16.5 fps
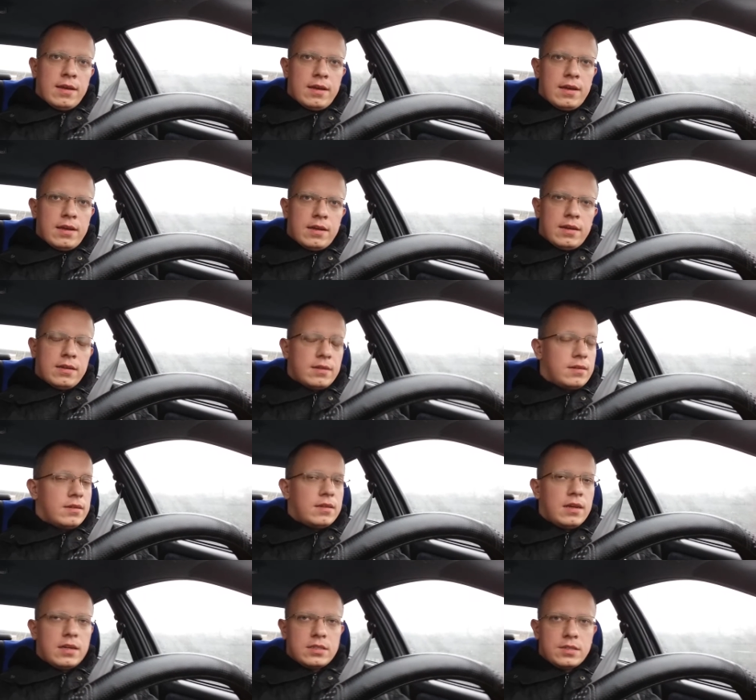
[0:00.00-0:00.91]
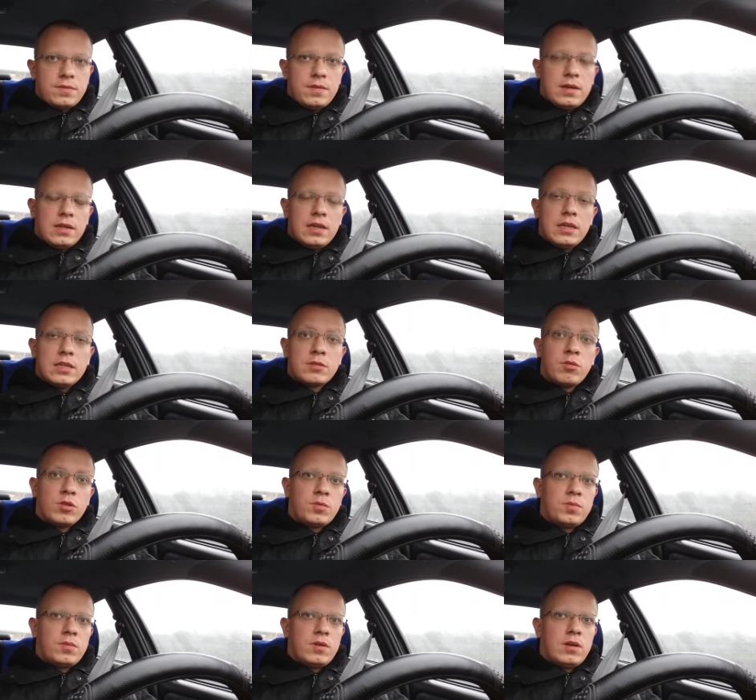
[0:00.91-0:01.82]
And next thing is
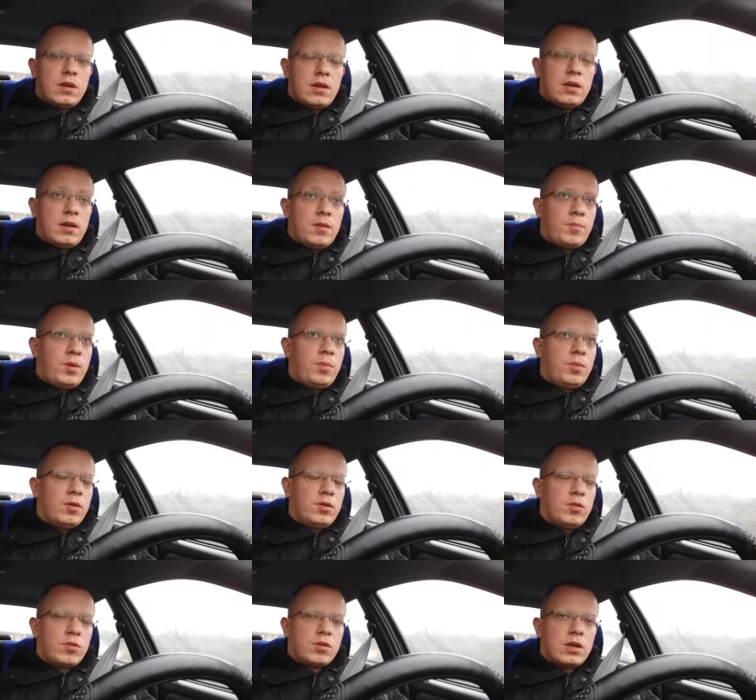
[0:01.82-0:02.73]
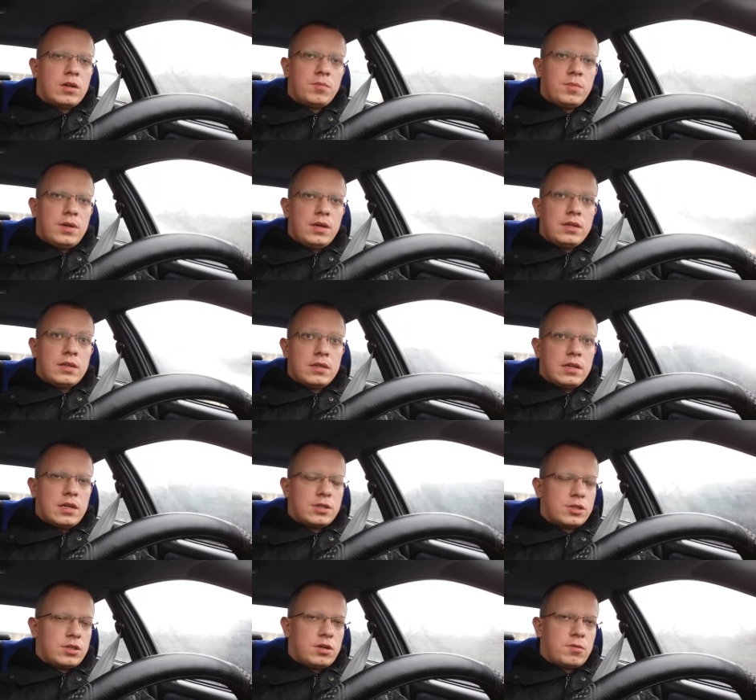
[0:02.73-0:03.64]
what people you can meet in
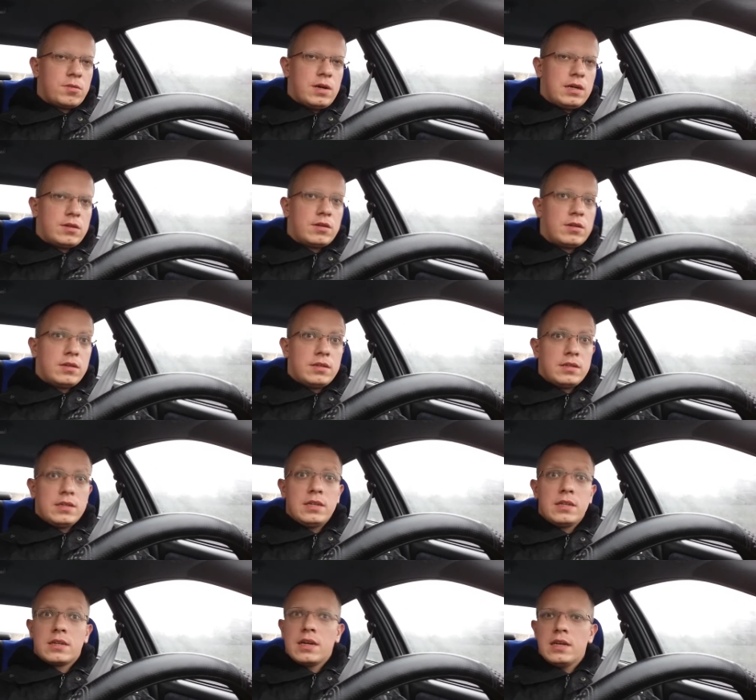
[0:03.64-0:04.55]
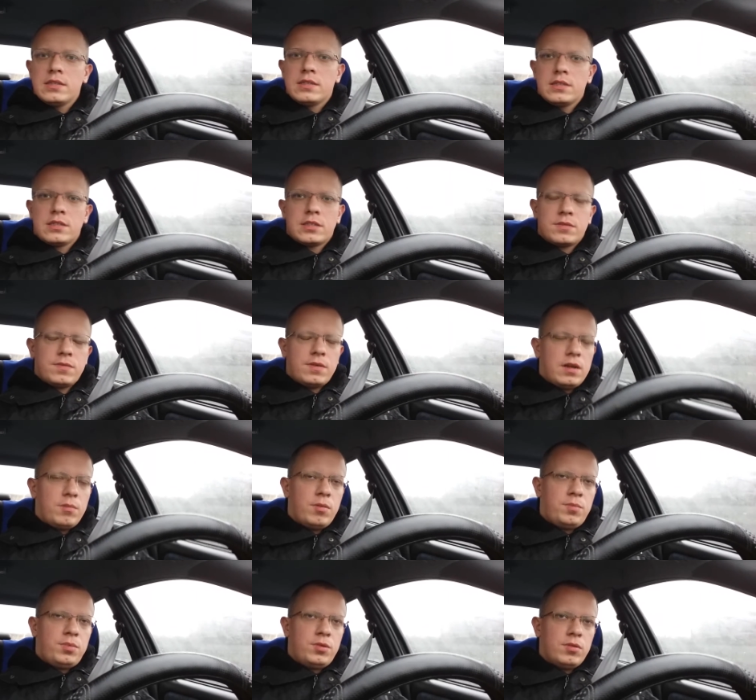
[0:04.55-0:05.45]
a generator. In case this is a very
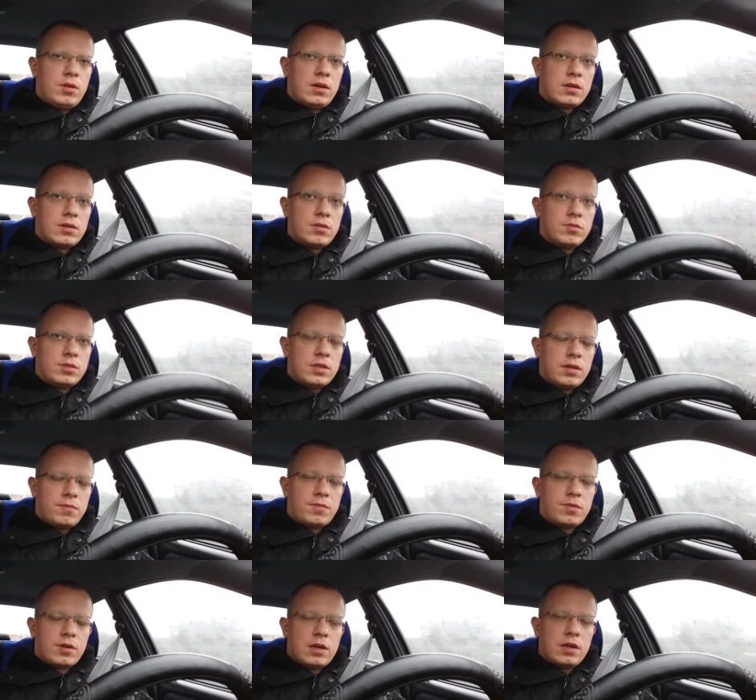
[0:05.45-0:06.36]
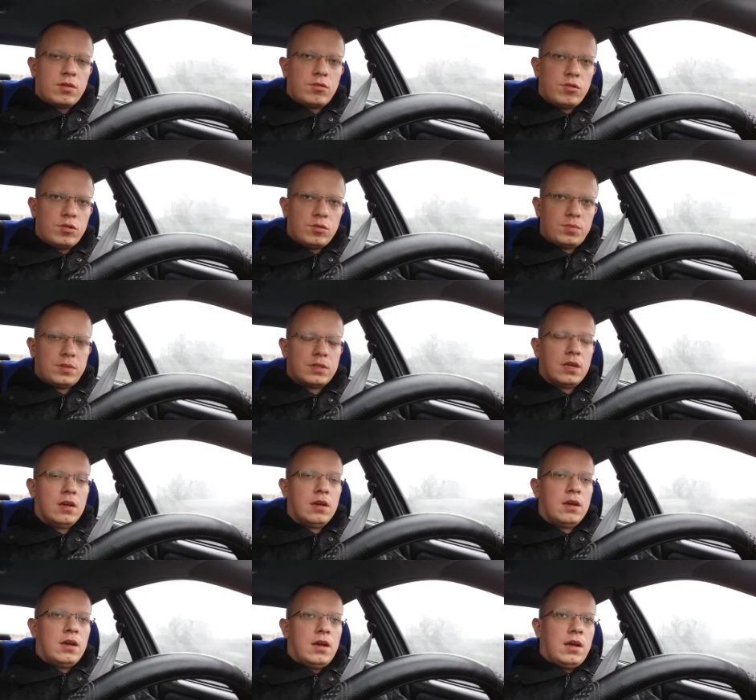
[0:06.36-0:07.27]
popular hostel for groups,
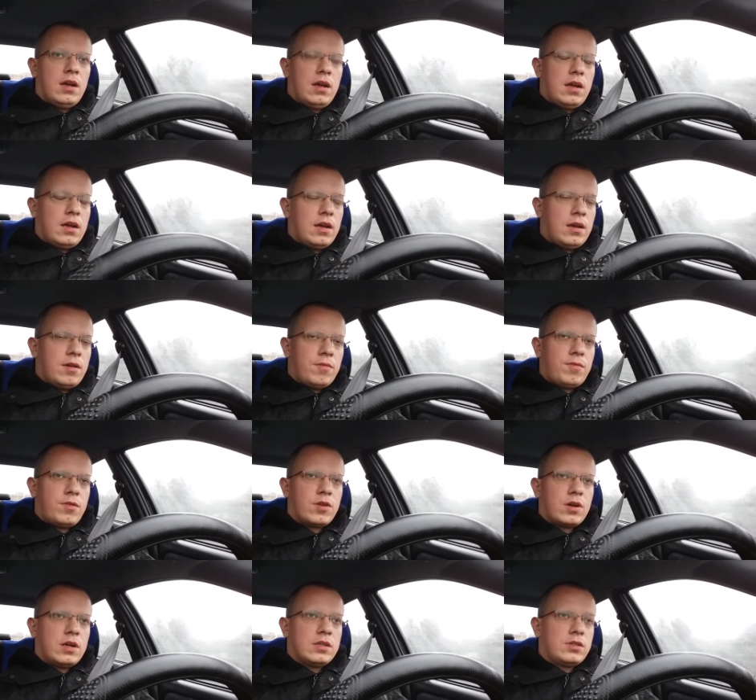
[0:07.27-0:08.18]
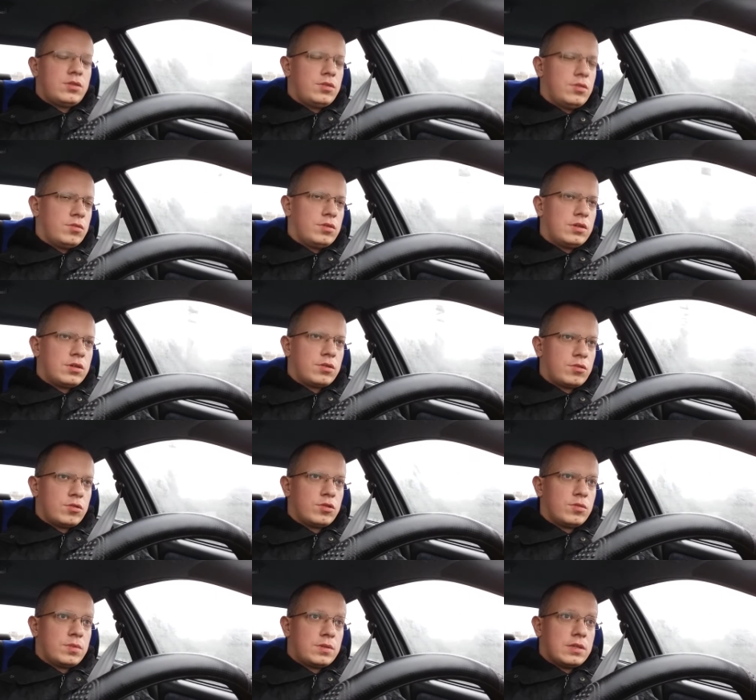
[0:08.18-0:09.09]
for student
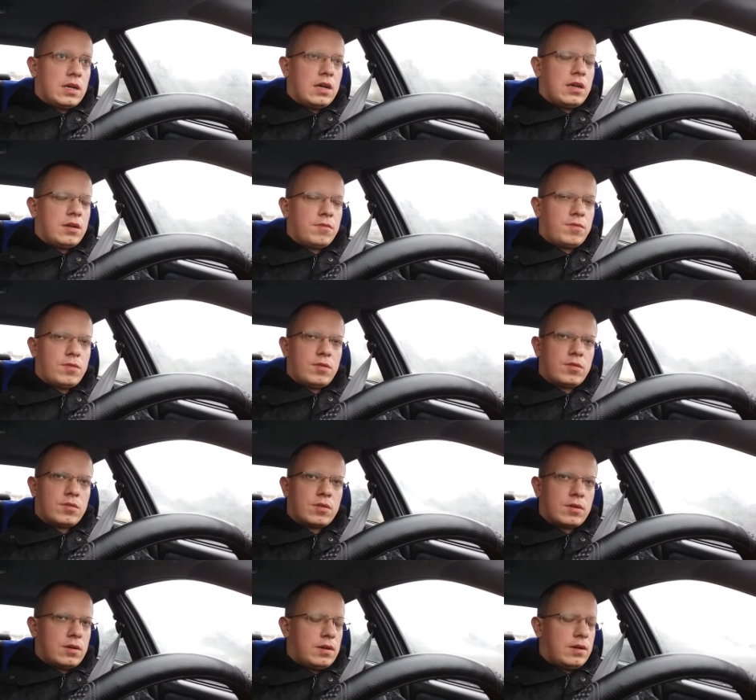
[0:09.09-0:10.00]
groups and for